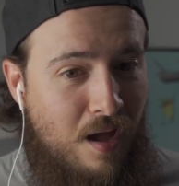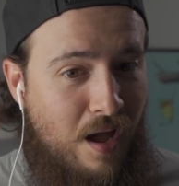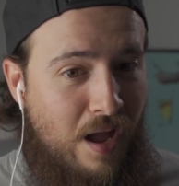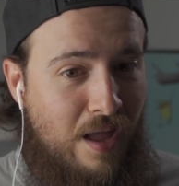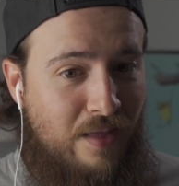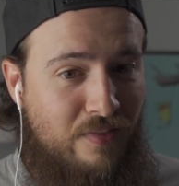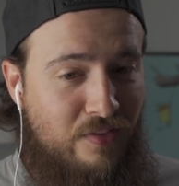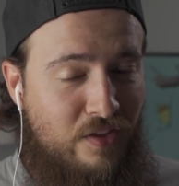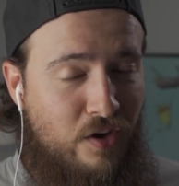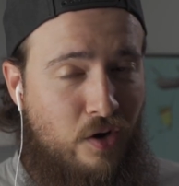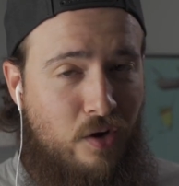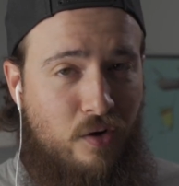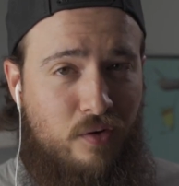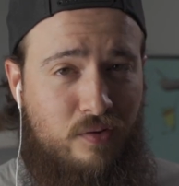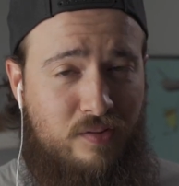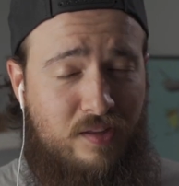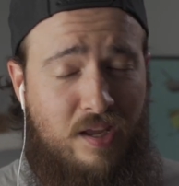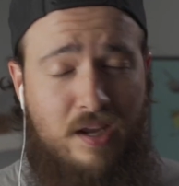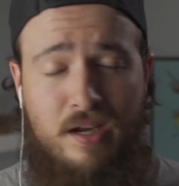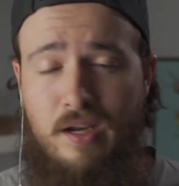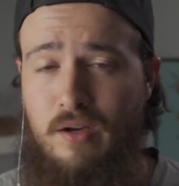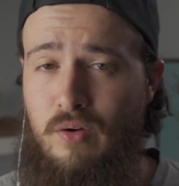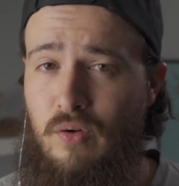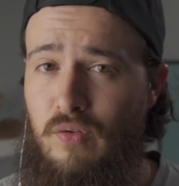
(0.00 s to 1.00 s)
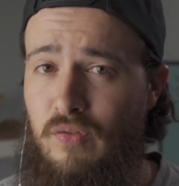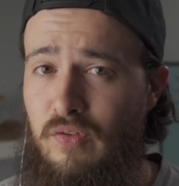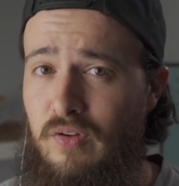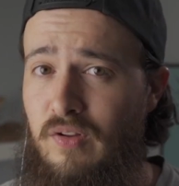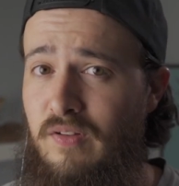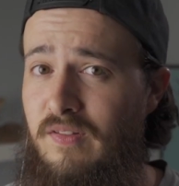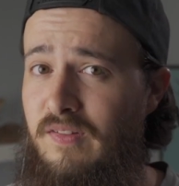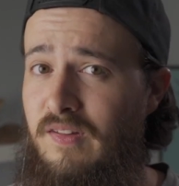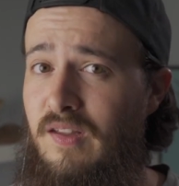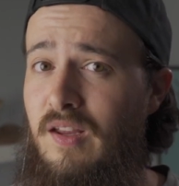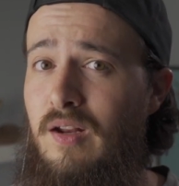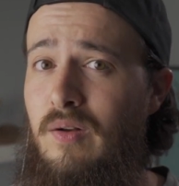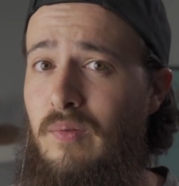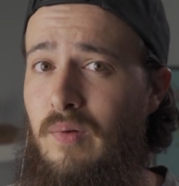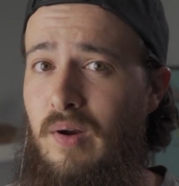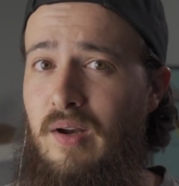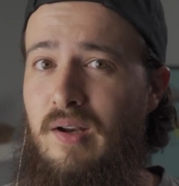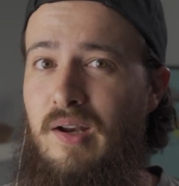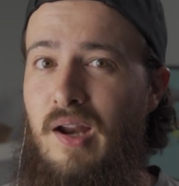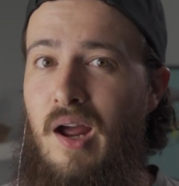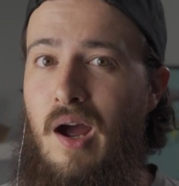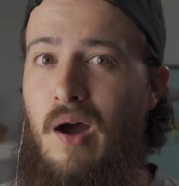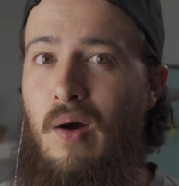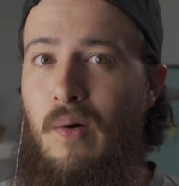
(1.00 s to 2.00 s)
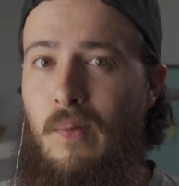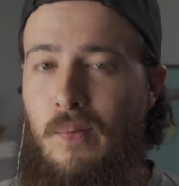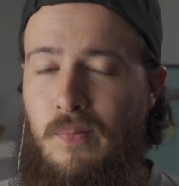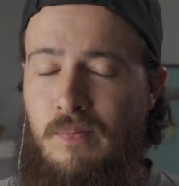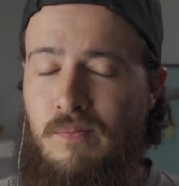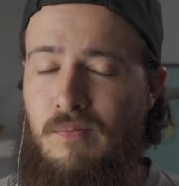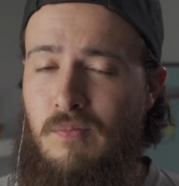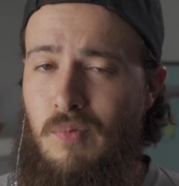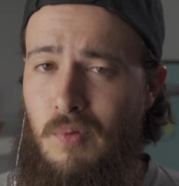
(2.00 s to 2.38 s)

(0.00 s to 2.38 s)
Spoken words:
and they're taking over the scene right now.